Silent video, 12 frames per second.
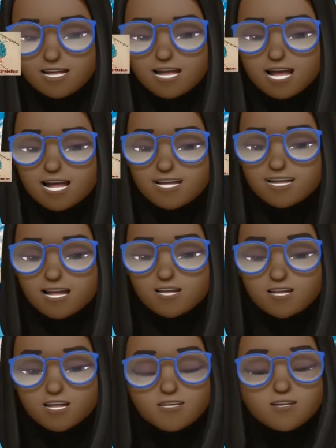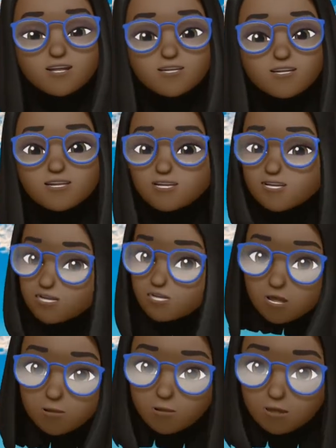and our neurons
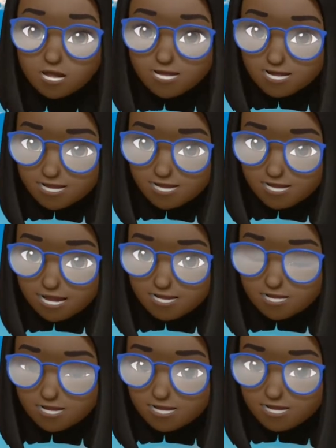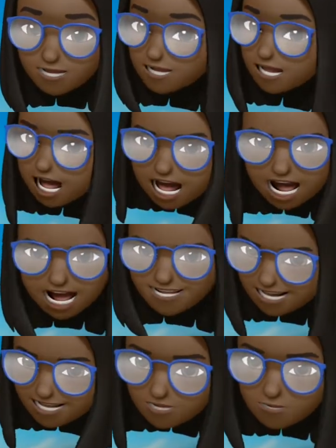stop working together, and
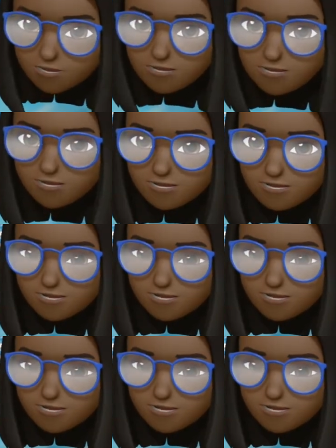that's not good.